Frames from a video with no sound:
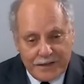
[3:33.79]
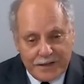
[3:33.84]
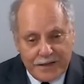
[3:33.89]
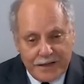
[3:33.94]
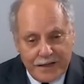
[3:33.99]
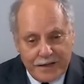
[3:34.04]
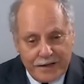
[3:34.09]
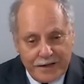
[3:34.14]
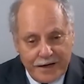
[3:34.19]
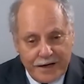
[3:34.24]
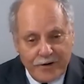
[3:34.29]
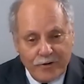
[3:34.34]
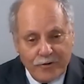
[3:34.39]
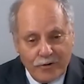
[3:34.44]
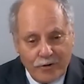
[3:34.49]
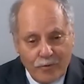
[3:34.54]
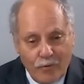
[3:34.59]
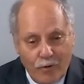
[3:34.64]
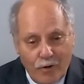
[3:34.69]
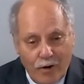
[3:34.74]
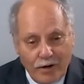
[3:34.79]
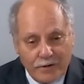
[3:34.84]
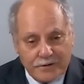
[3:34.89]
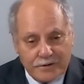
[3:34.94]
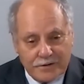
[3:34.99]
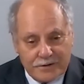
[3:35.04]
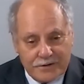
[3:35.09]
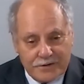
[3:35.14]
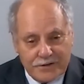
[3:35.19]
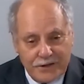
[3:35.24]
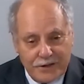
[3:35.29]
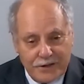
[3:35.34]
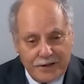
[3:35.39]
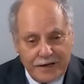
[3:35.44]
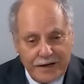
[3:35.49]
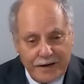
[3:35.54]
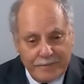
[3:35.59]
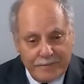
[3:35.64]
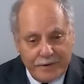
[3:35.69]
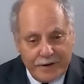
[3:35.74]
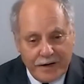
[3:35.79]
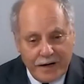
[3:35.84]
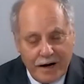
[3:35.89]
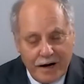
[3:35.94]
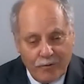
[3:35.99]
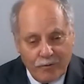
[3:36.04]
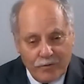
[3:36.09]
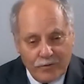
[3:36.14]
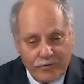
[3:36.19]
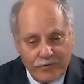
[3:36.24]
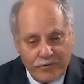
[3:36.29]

and then they're going to want to see them in our